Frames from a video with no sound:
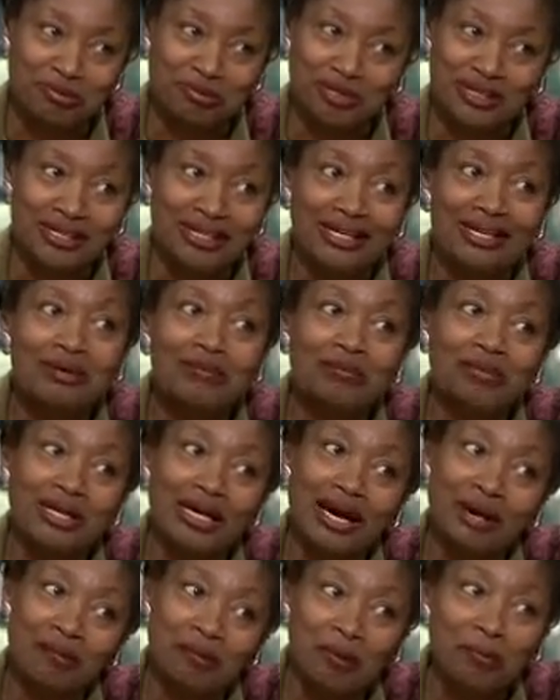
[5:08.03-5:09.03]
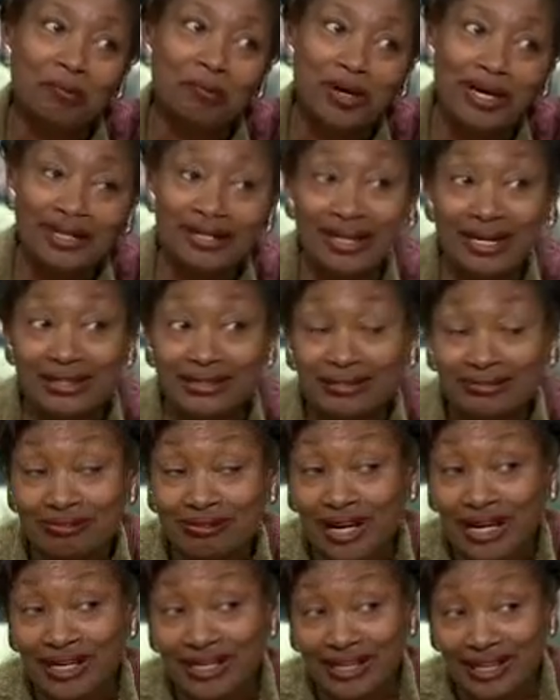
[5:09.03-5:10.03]
but I won't break that
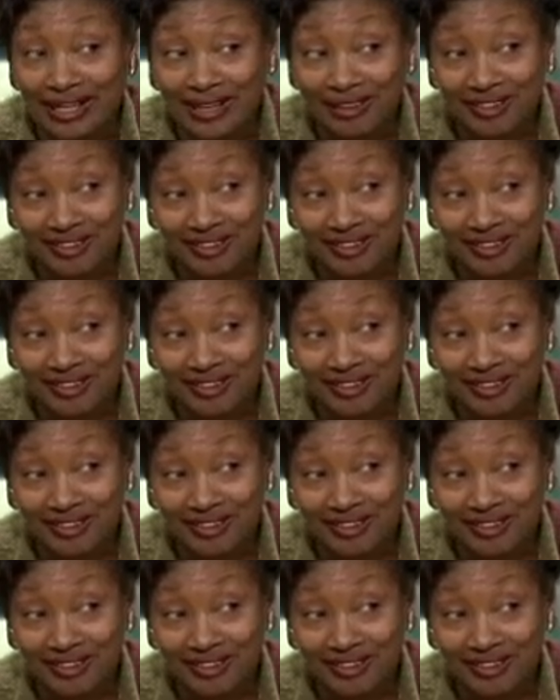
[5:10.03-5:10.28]
right now.